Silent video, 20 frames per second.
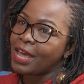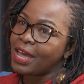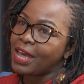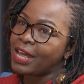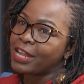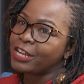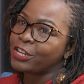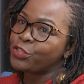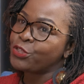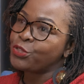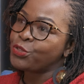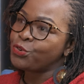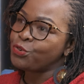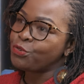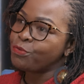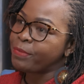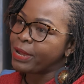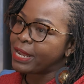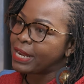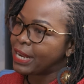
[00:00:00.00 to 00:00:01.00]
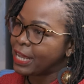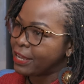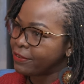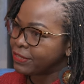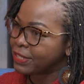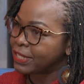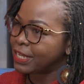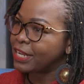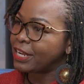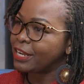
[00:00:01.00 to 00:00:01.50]
And through my
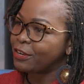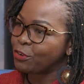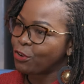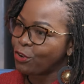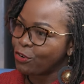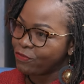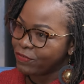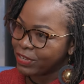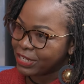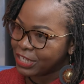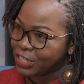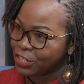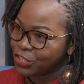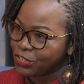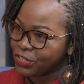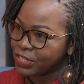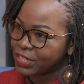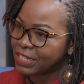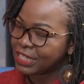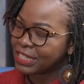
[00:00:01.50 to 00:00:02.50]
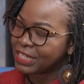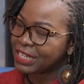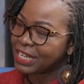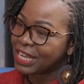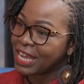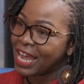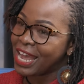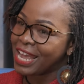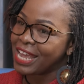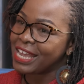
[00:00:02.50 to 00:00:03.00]
lifestyle and conversations,
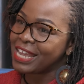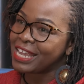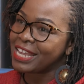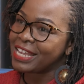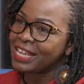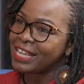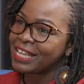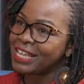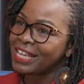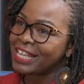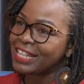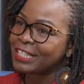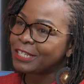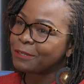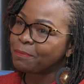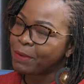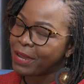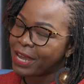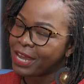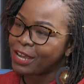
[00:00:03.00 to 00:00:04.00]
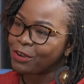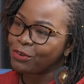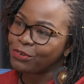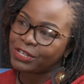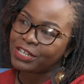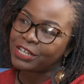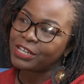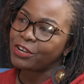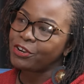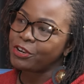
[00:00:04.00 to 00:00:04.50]
I inspire
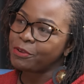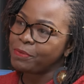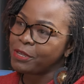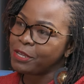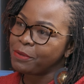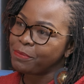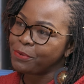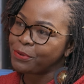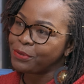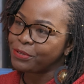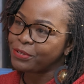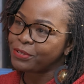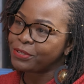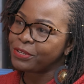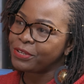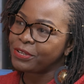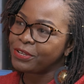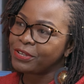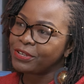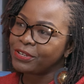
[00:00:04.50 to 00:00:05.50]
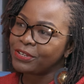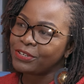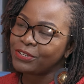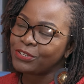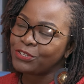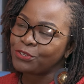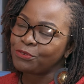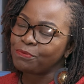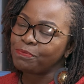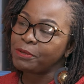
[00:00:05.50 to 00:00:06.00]
ordinary people
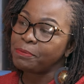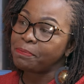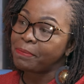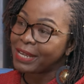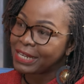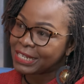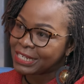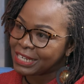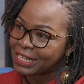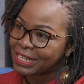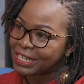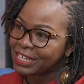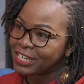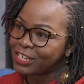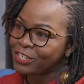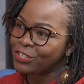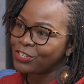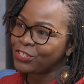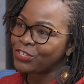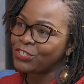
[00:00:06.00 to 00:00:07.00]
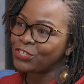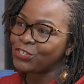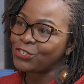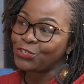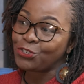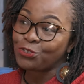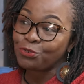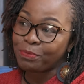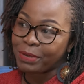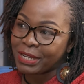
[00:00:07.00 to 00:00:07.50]
to be better,
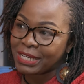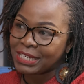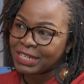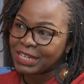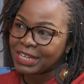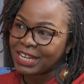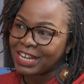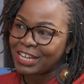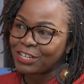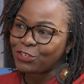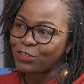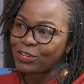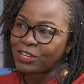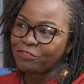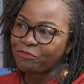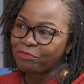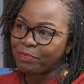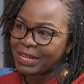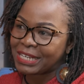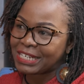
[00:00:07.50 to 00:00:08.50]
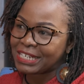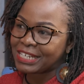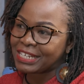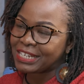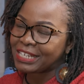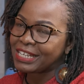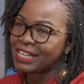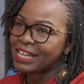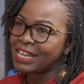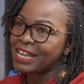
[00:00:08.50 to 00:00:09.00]
to do better and to live better.